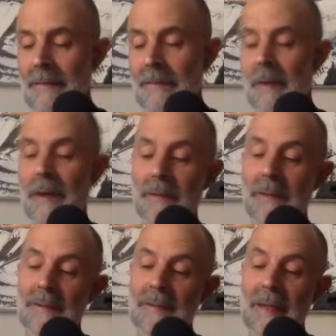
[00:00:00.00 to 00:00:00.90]
rather
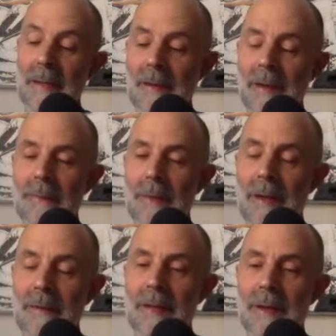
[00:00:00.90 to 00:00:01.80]
in the same kind of way
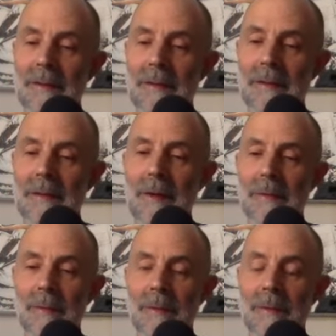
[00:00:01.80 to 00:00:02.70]
of getting the
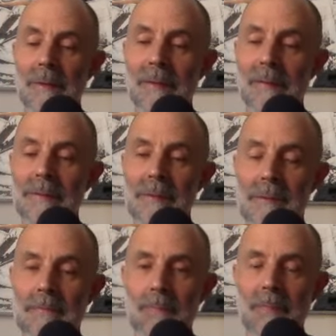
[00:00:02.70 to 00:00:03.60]
encouragement of
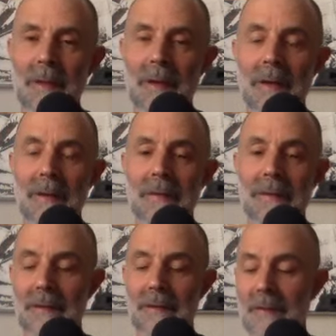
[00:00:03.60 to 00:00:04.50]

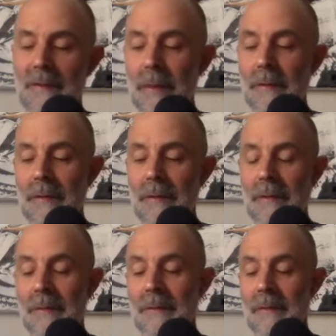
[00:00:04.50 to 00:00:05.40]
things that are
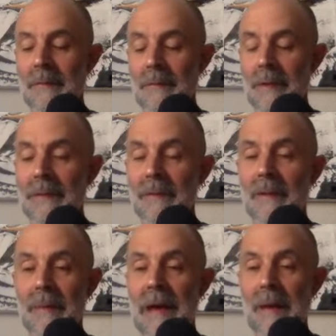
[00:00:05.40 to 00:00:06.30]
spoken and written
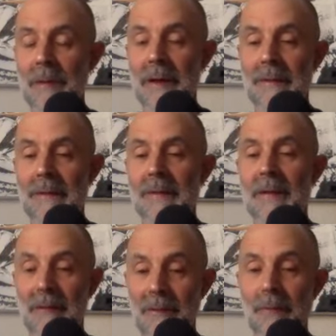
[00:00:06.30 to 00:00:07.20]
about practice,
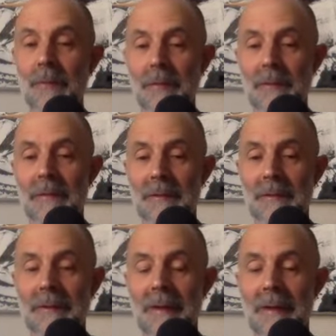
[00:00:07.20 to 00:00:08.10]
to also
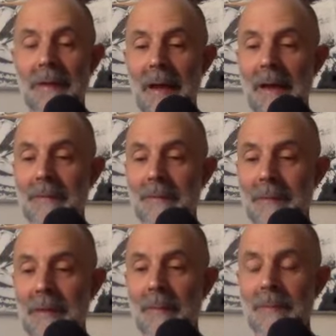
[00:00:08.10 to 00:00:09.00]
just have
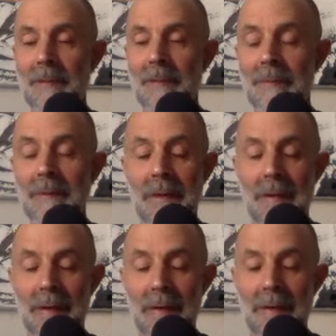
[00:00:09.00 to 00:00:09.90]
some sort of
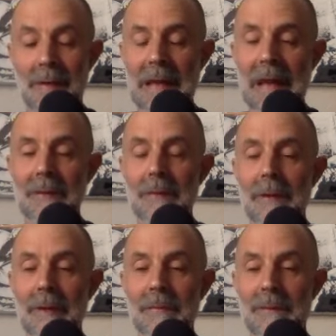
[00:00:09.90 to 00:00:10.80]

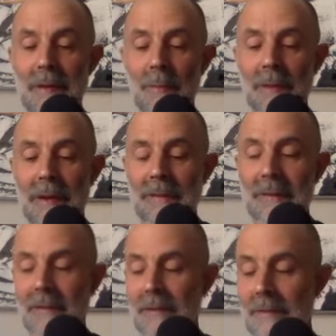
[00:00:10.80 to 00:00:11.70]
gathering of fellow
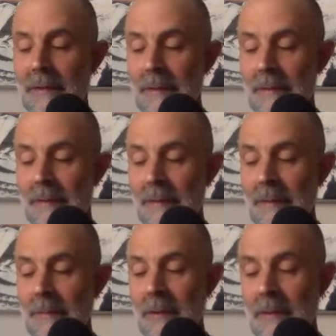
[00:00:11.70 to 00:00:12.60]
practitioners that you can sit
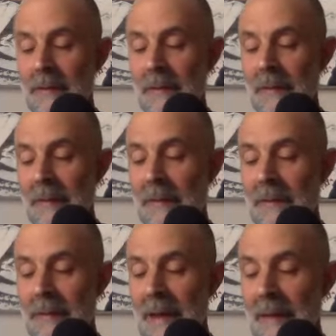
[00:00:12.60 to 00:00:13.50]
with
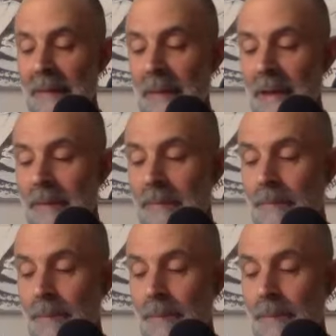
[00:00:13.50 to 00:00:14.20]
now and then.